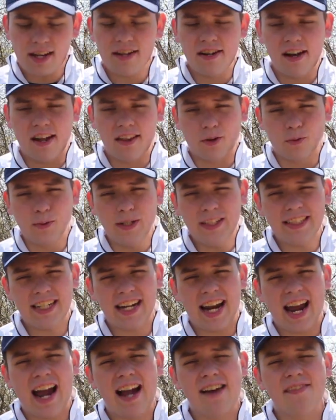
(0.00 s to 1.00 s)
Now the reason
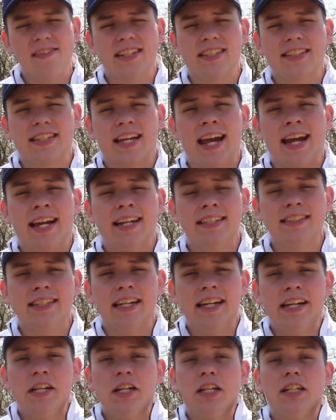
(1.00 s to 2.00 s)
I have this case
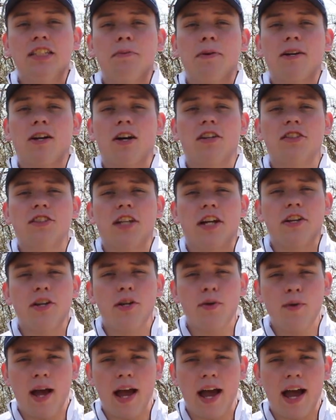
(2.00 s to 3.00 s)
is because I
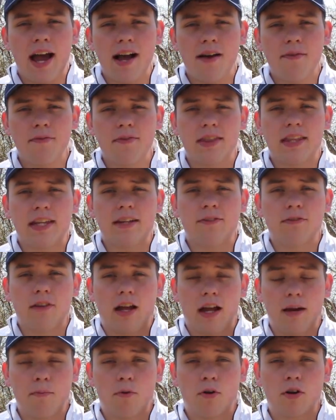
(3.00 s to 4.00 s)
do have the
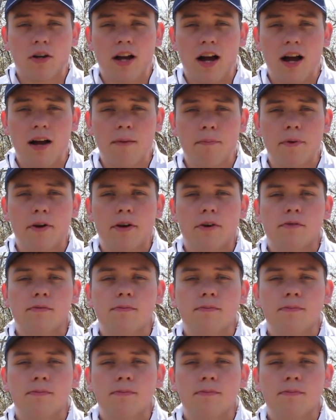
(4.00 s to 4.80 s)
Fly More combo.